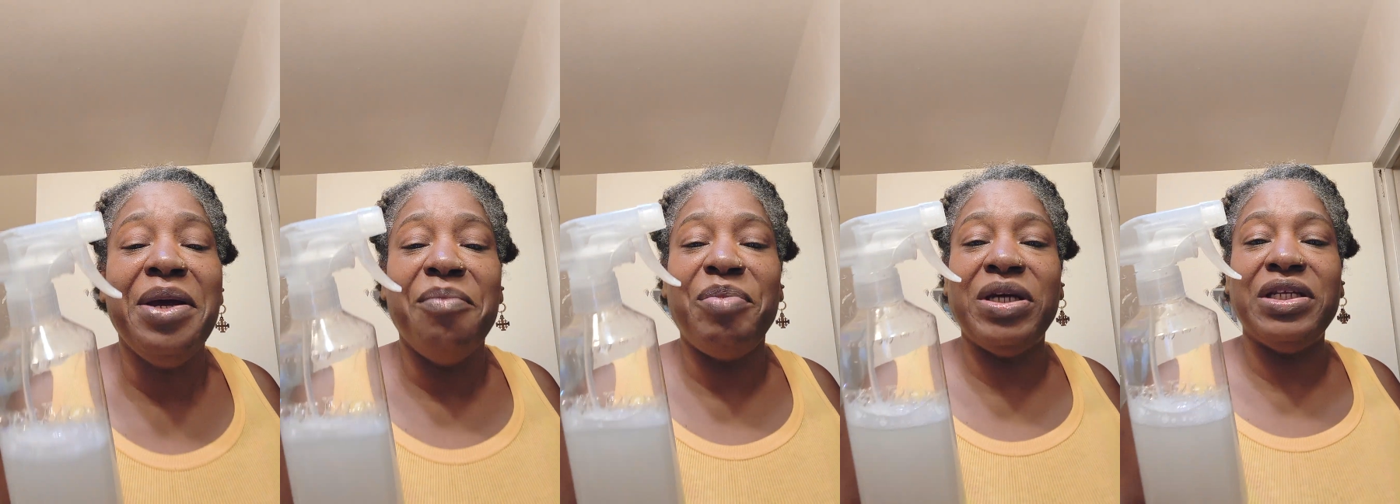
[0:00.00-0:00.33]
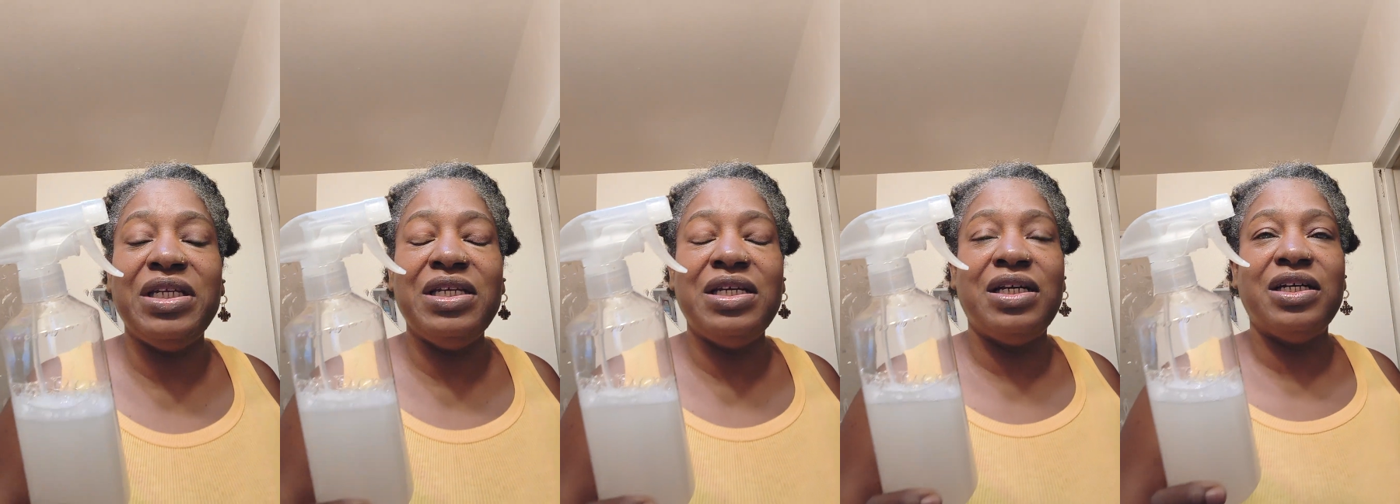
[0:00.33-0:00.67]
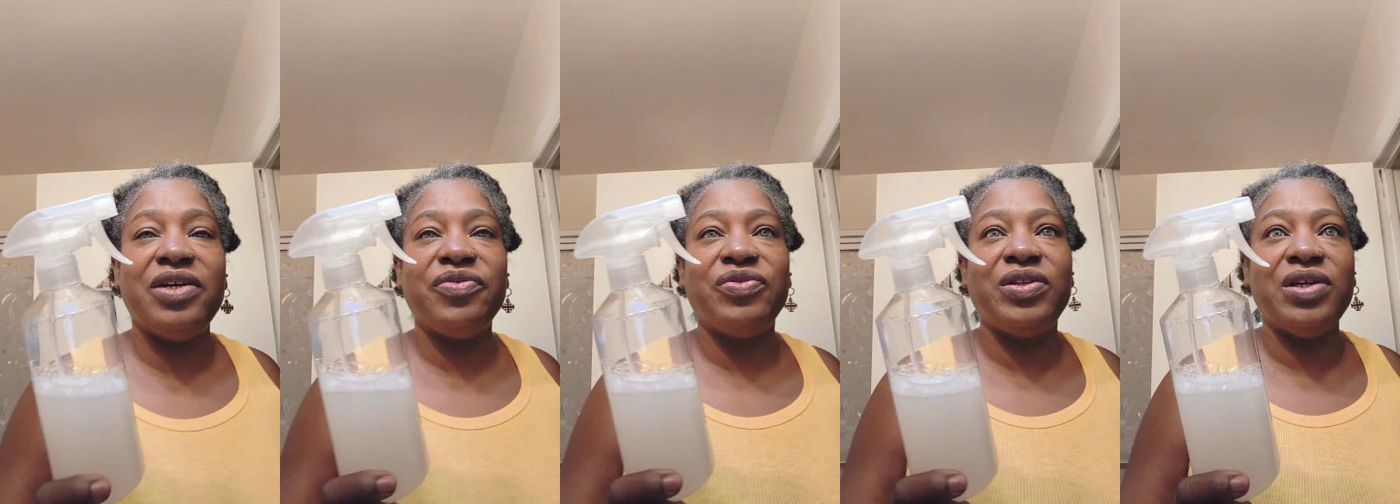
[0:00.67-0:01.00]
But
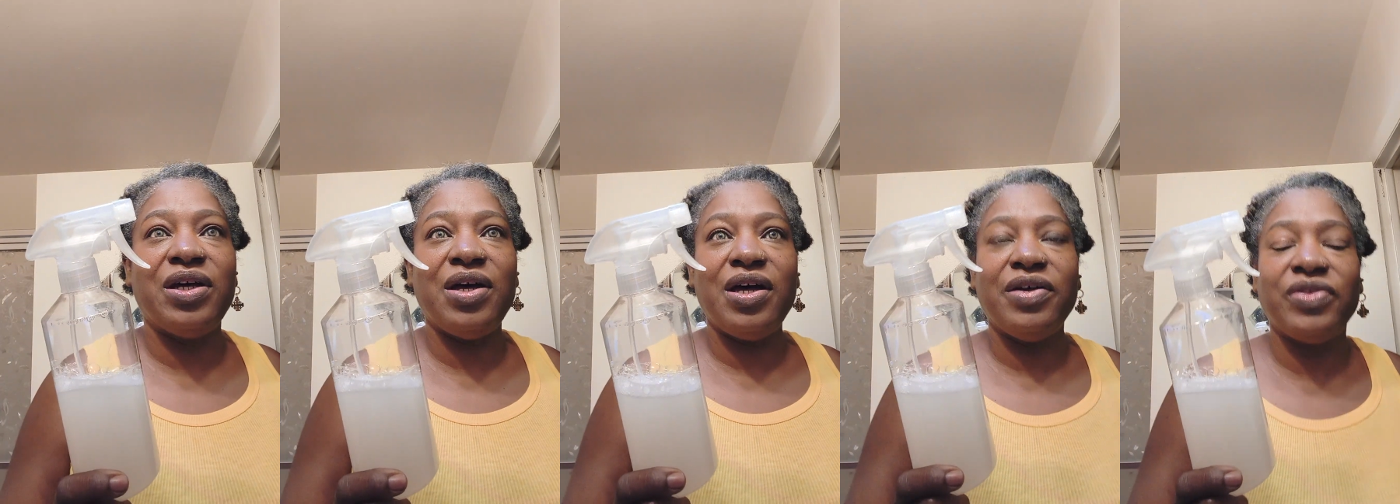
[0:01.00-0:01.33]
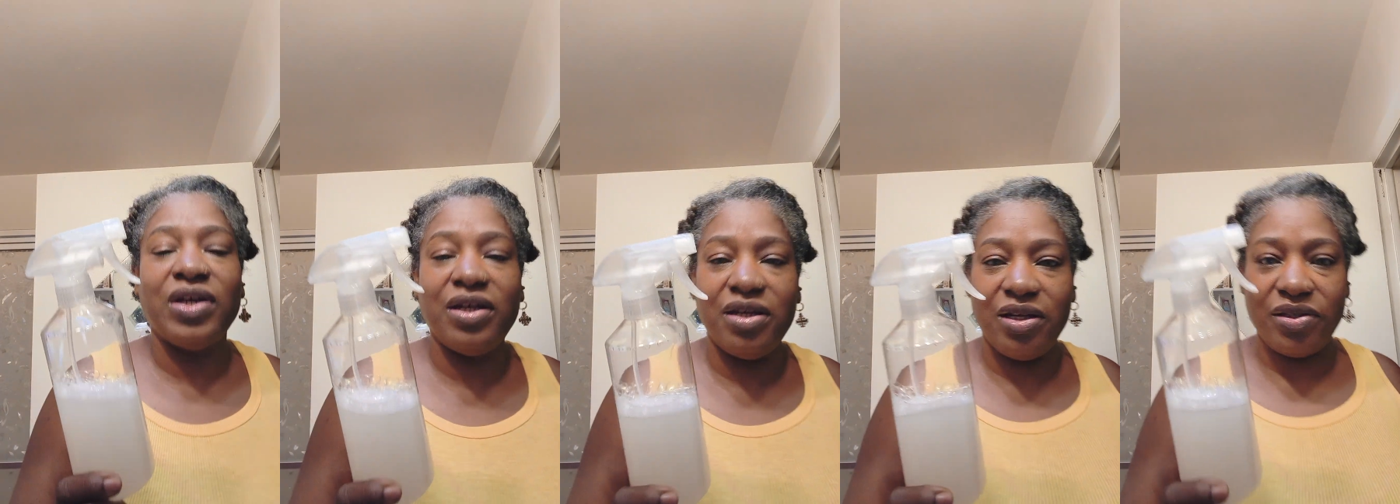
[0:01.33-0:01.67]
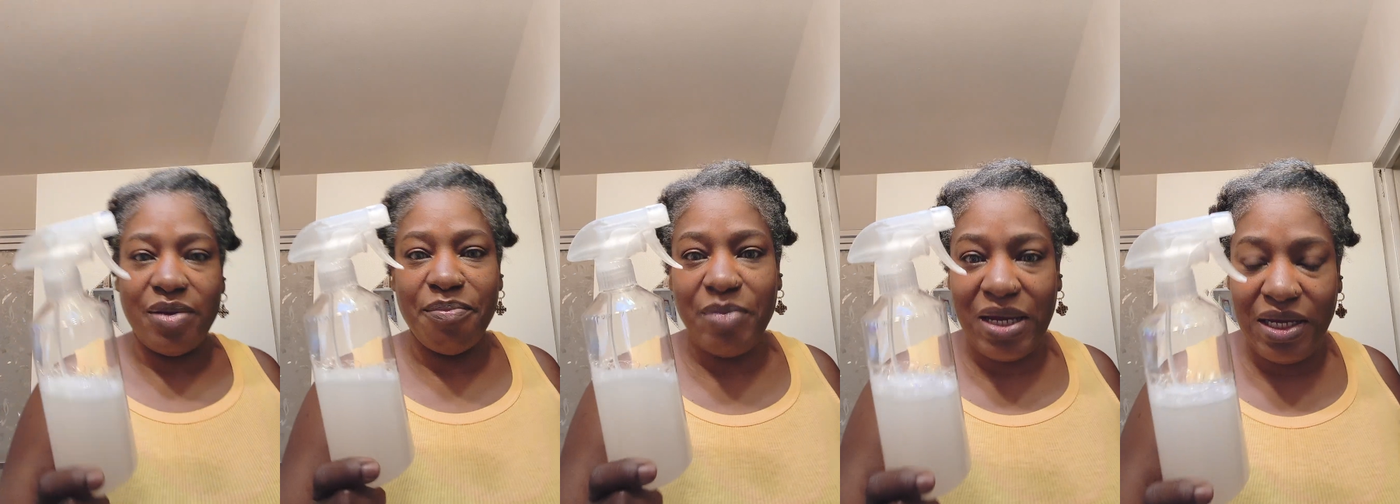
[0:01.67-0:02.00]

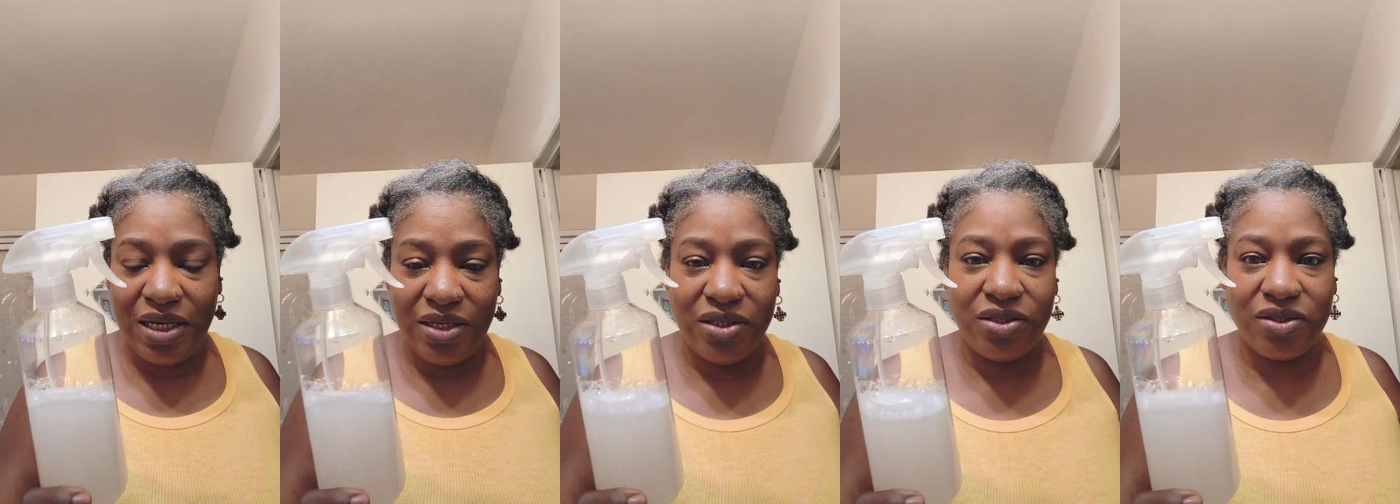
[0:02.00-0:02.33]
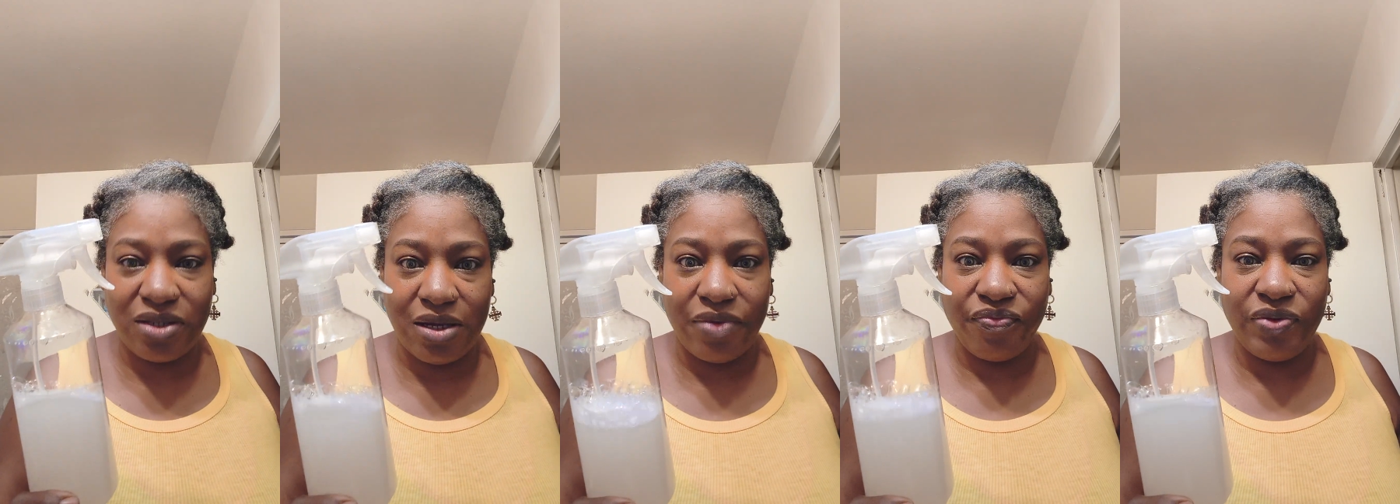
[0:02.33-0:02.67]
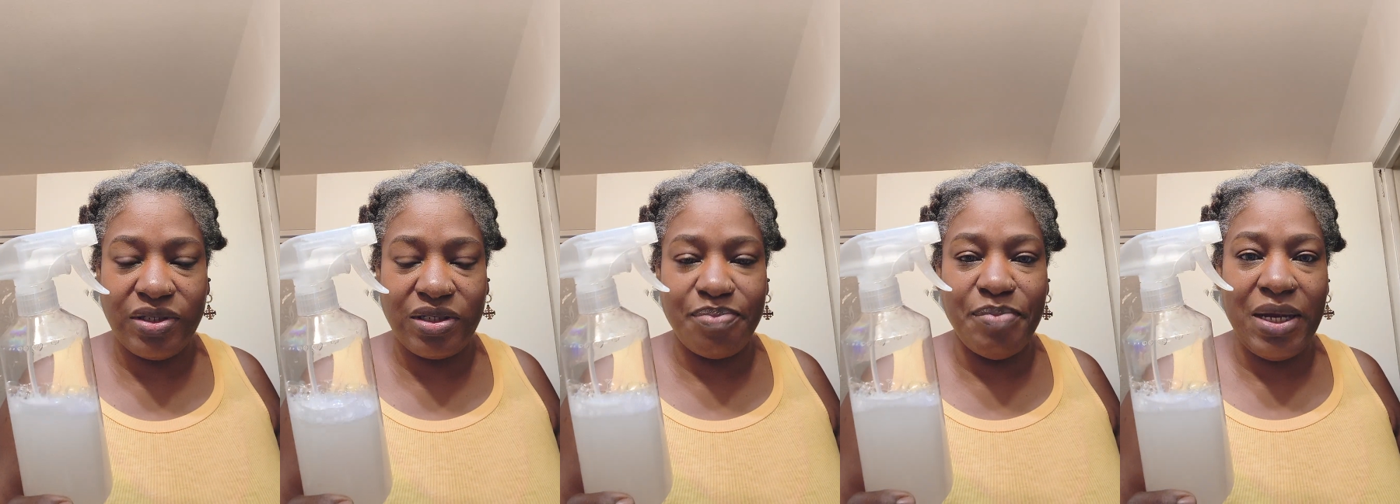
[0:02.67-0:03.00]
the main stuff
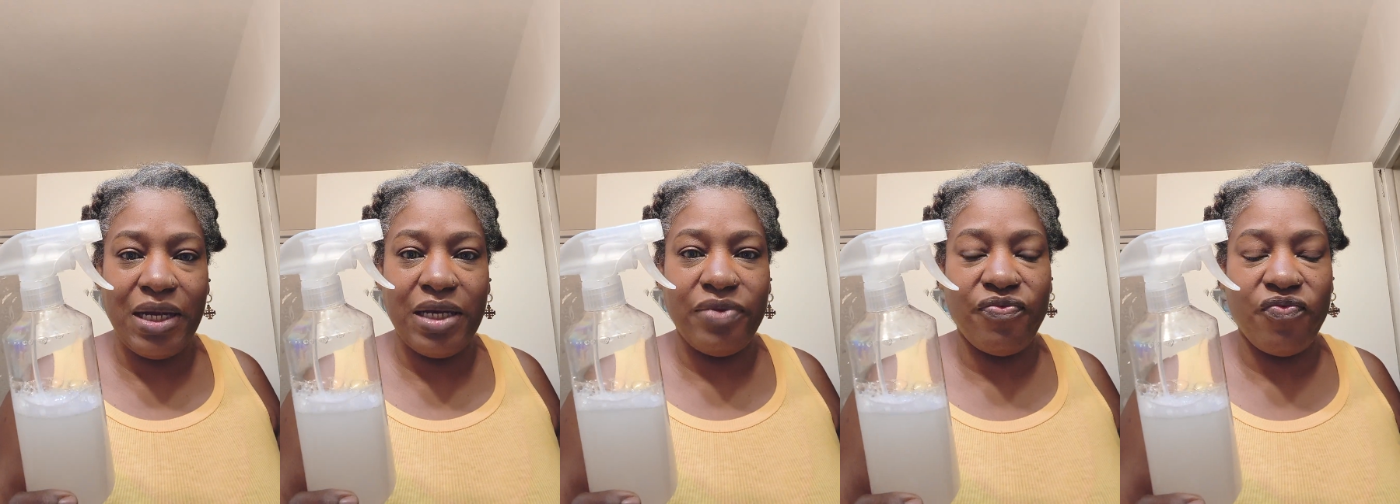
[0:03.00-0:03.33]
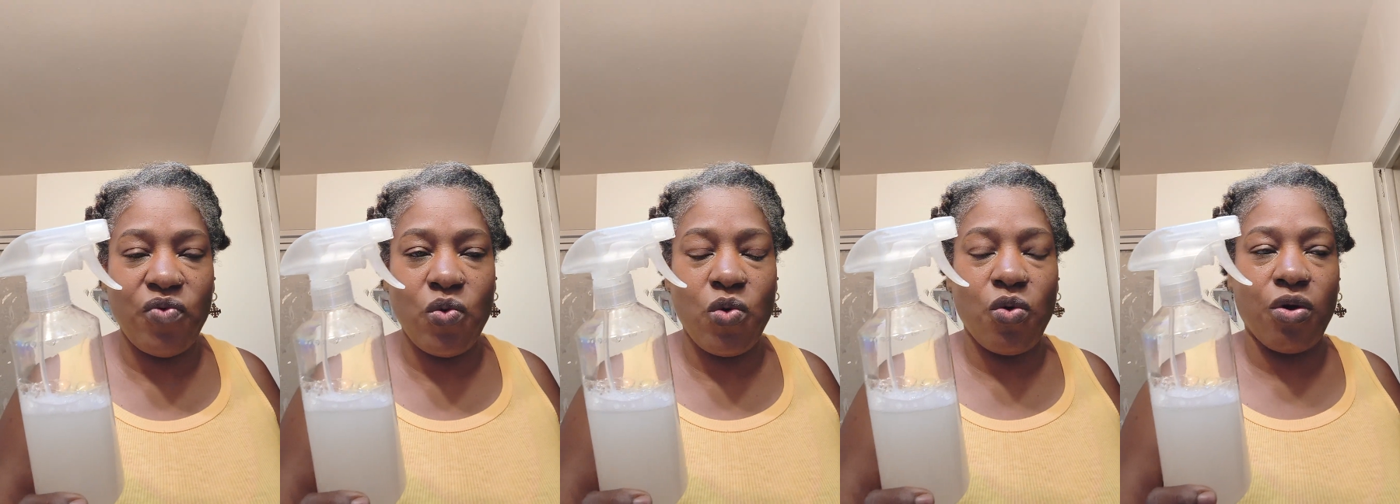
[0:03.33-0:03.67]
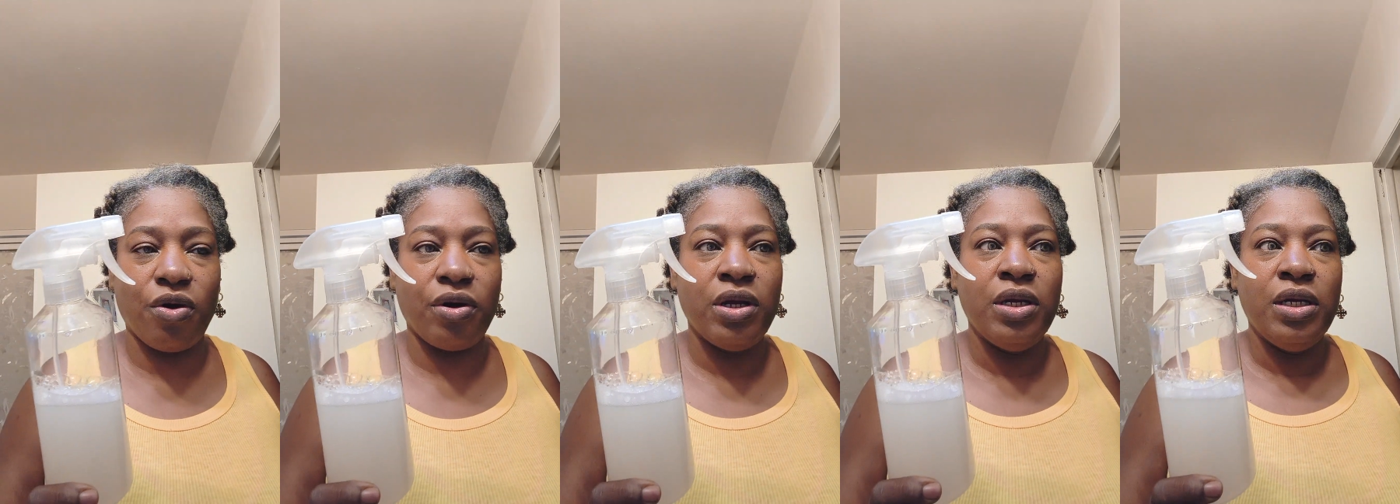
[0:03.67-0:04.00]
is made
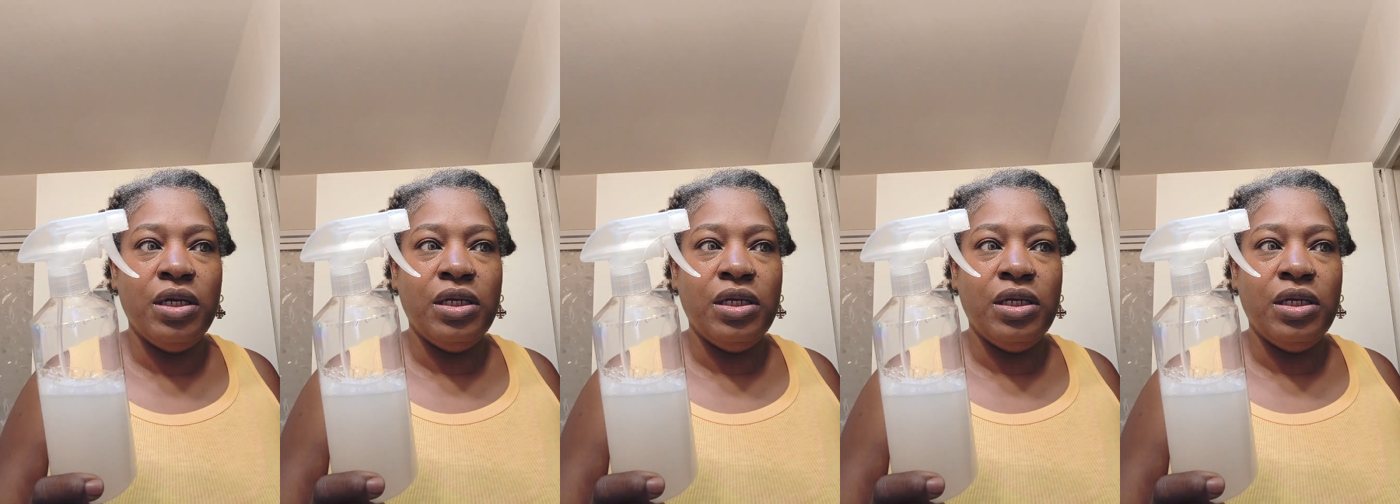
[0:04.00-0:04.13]
for,